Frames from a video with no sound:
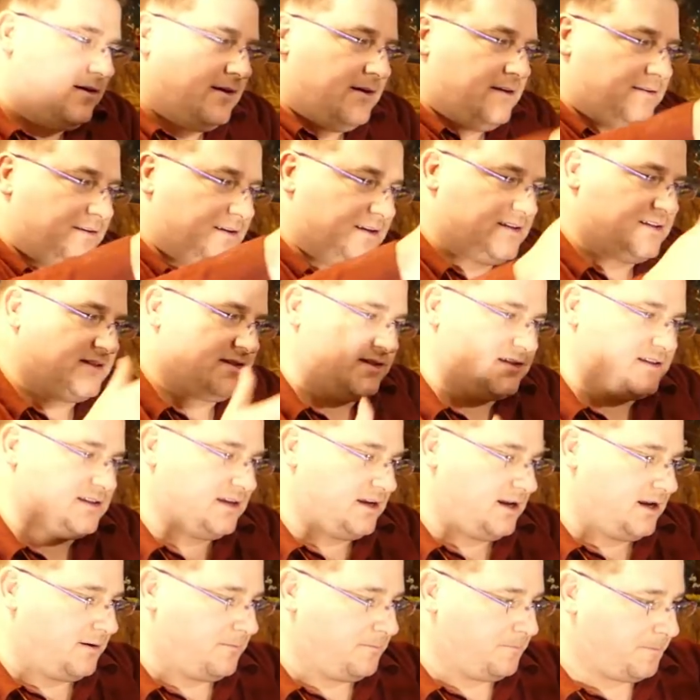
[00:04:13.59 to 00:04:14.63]
This is
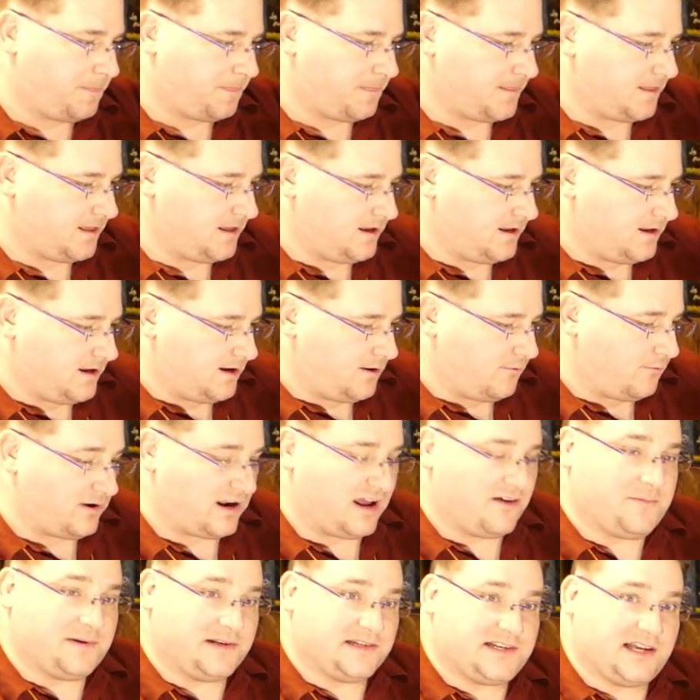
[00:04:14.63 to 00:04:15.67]
um, what
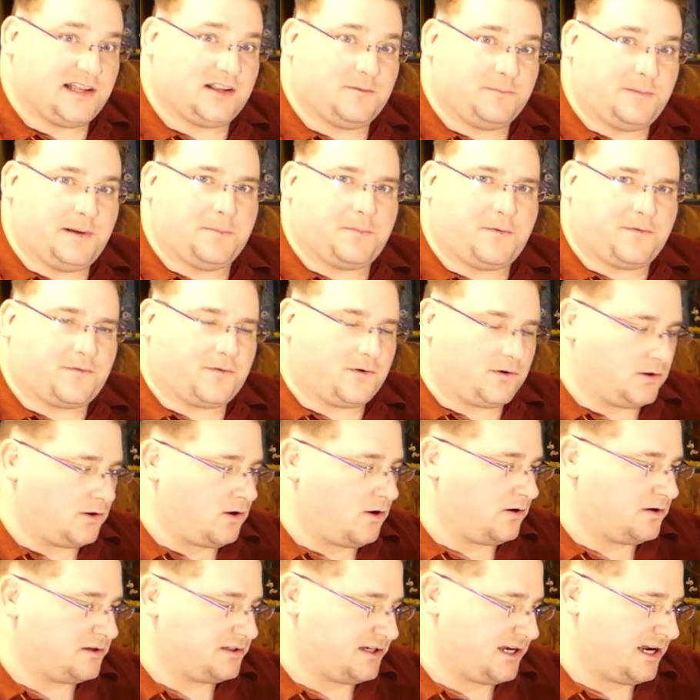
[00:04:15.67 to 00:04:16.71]
I've been telling people for a
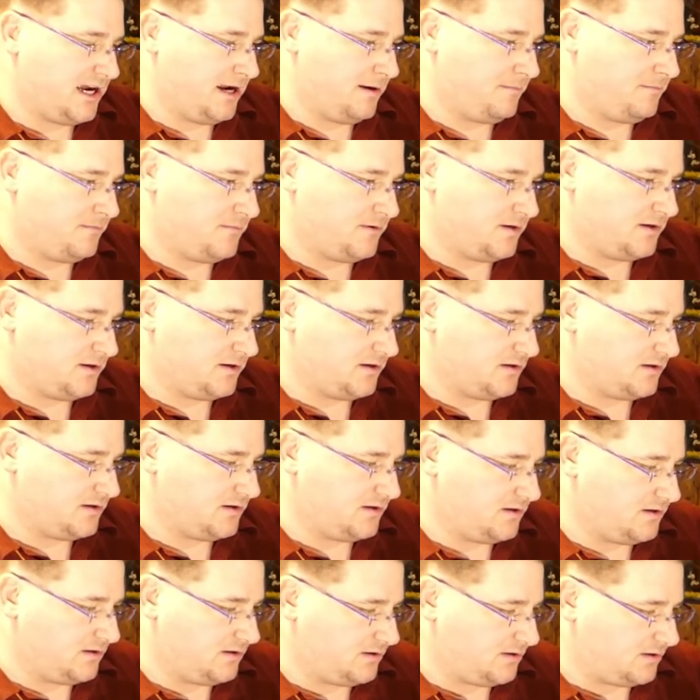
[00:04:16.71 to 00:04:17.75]
long time. The
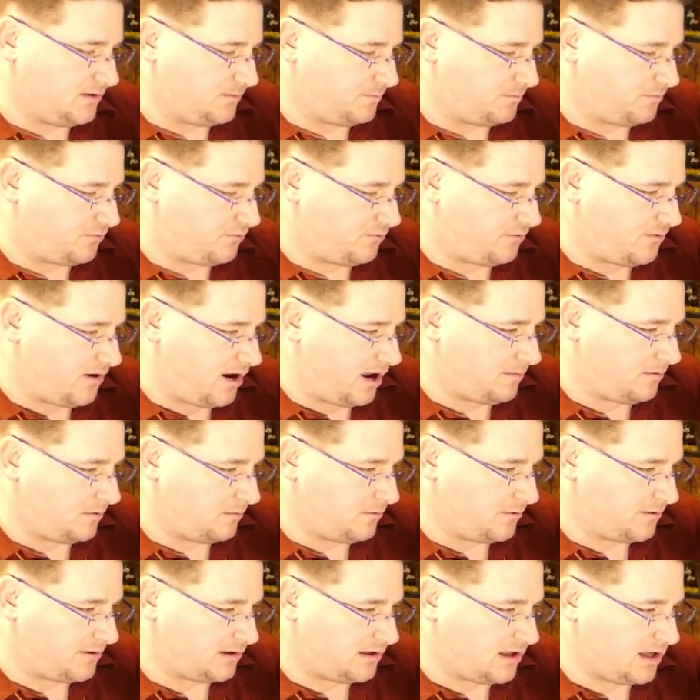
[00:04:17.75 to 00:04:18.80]
the problem
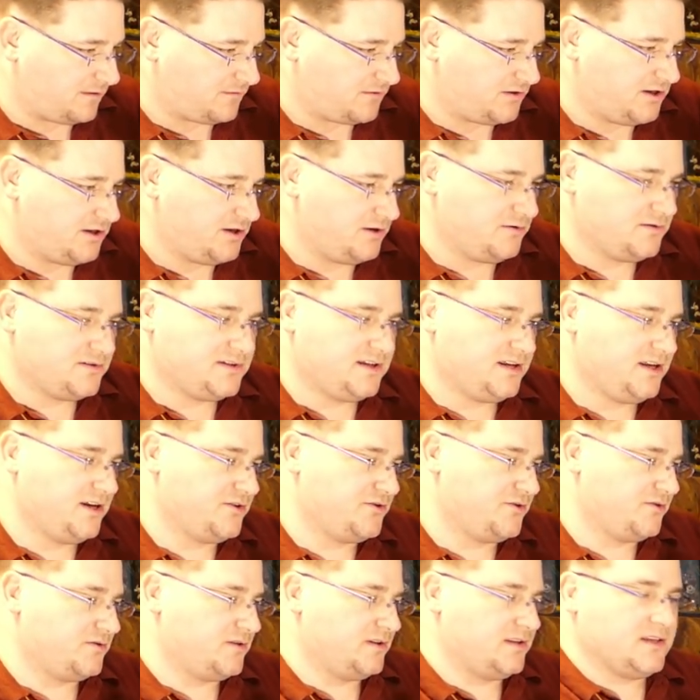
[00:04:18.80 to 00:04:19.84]
with a lot of QC
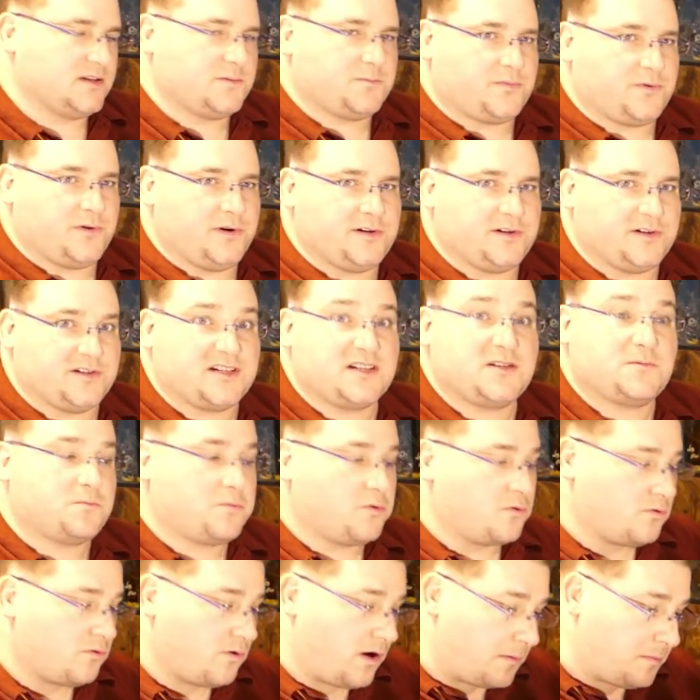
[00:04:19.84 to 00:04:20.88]
issues of these printers is
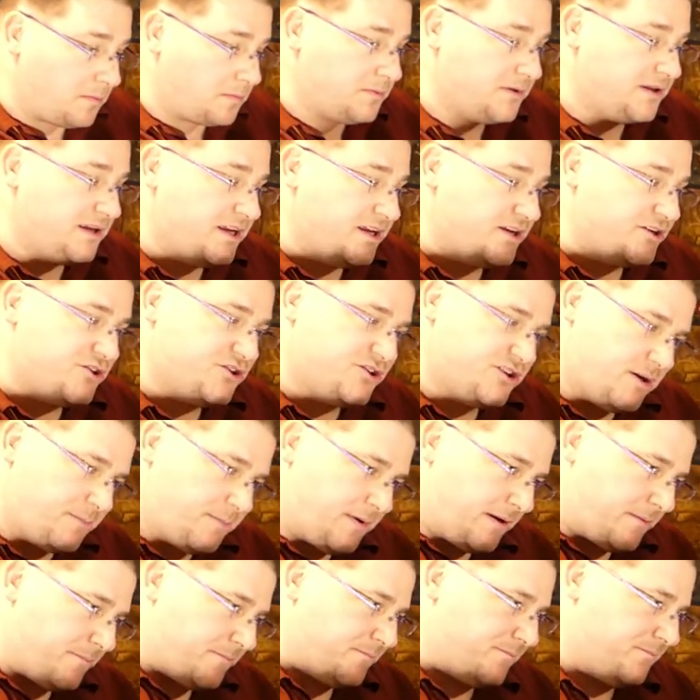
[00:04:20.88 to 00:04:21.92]
probably in
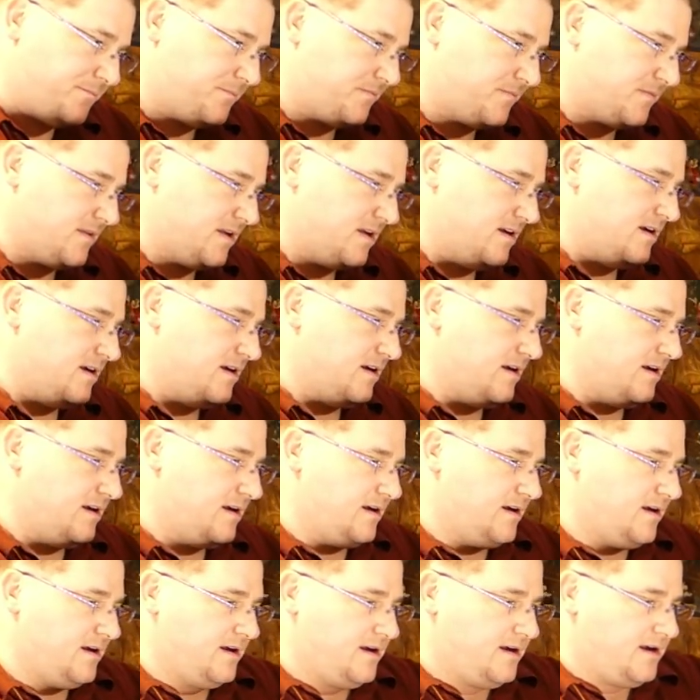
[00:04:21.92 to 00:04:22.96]
shipping.
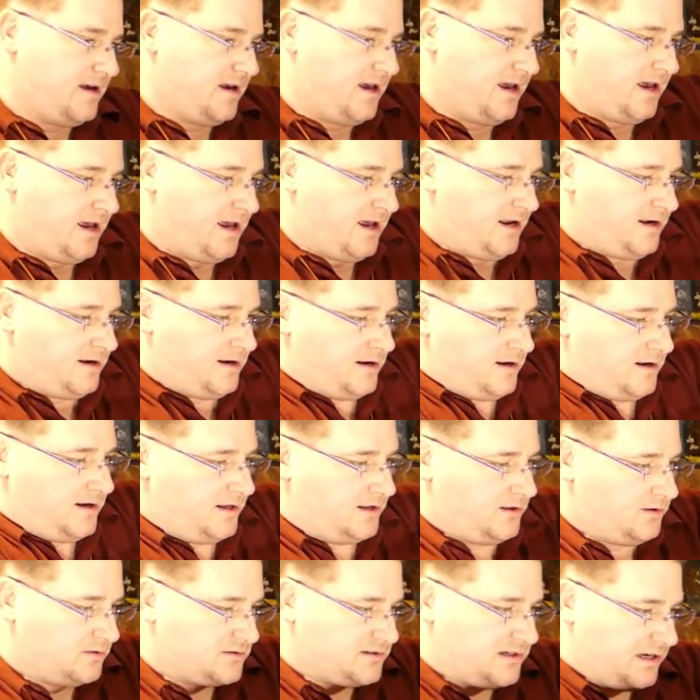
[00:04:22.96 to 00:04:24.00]
And
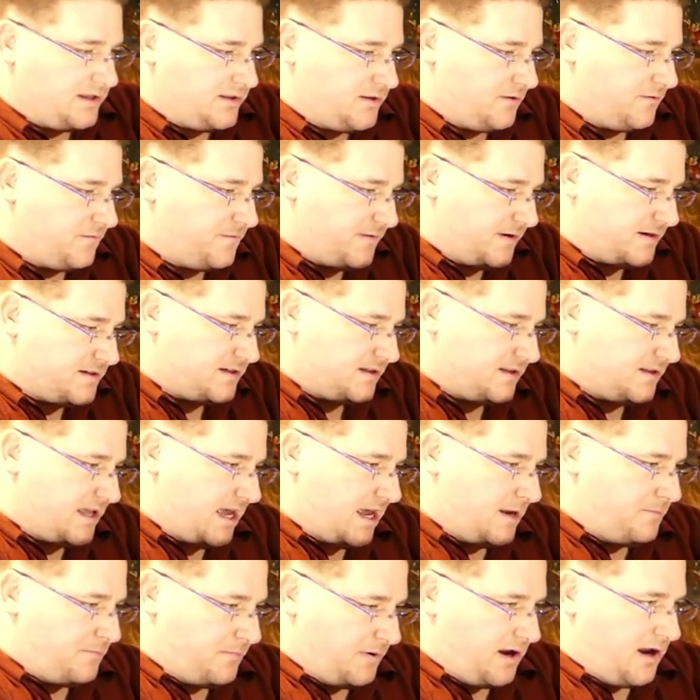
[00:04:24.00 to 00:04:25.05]
it looks like they're fixing
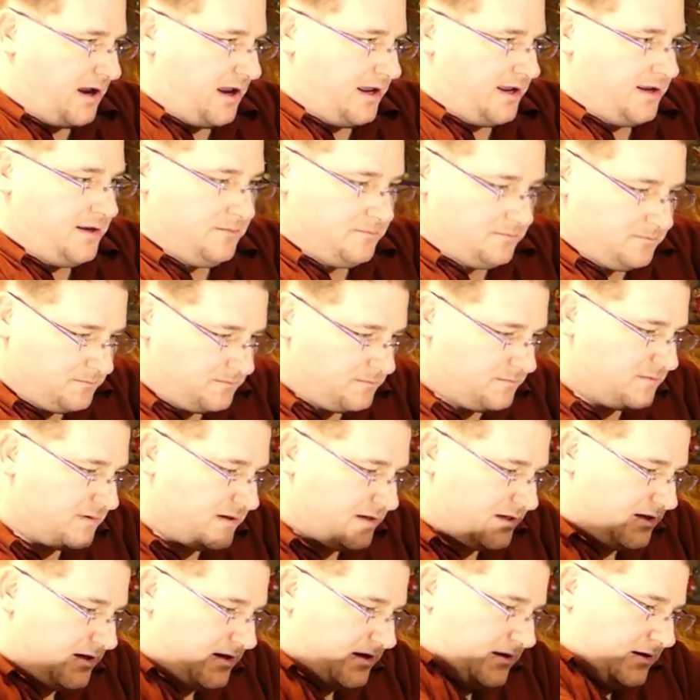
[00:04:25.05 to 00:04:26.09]
that by
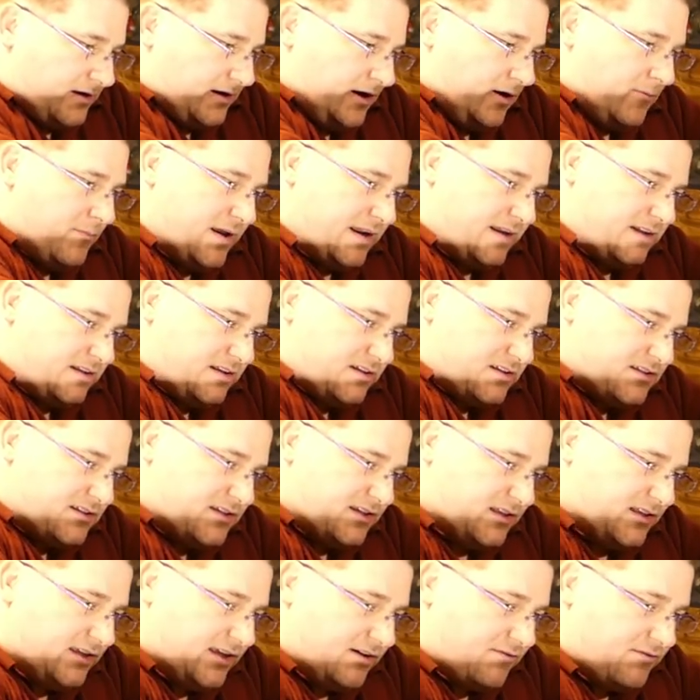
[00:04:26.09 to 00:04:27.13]
hermetically
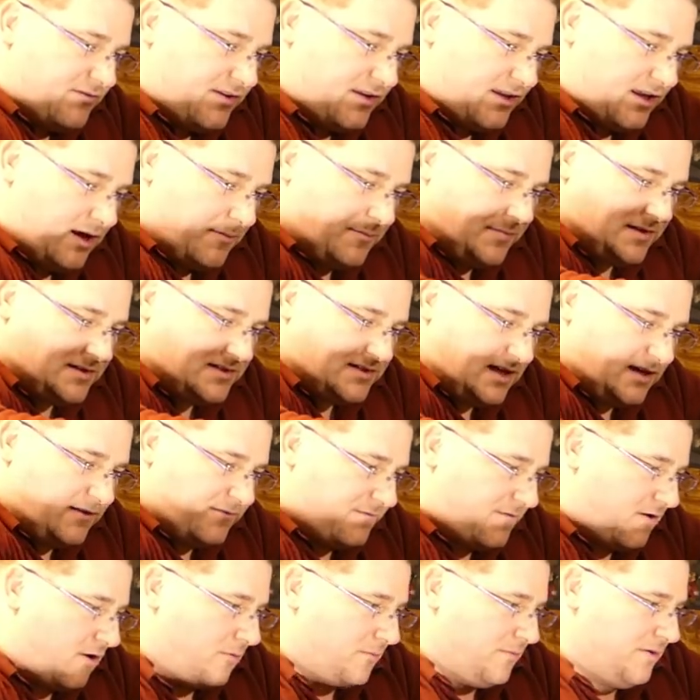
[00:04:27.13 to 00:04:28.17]
sealing everything up inside of
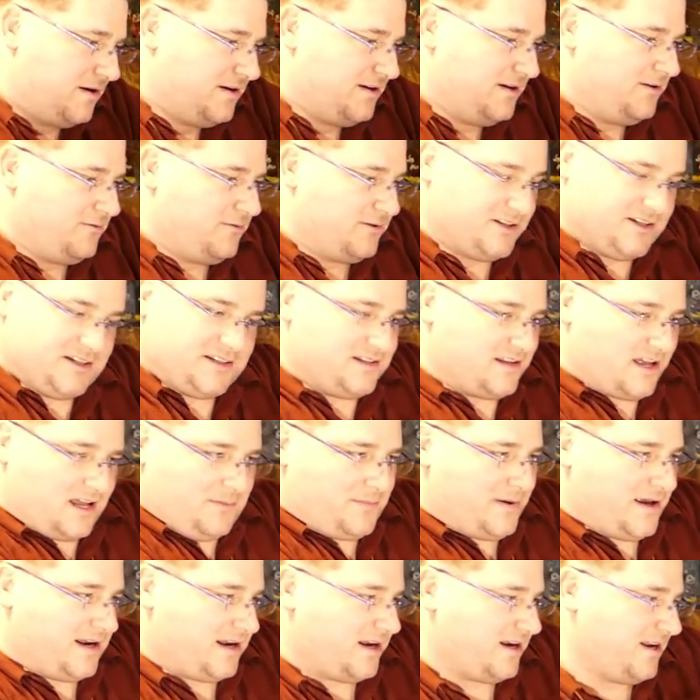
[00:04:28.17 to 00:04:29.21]
foam, which is not a
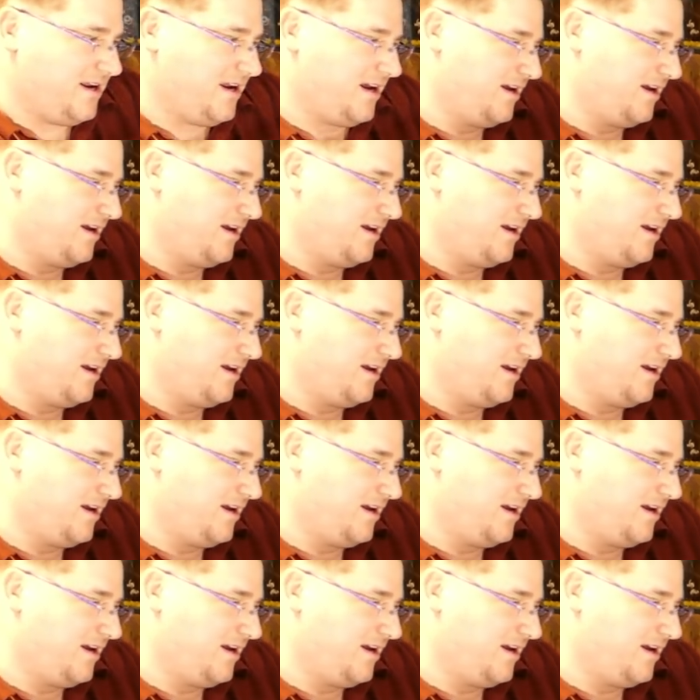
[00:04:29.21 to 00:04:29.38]
bad idea.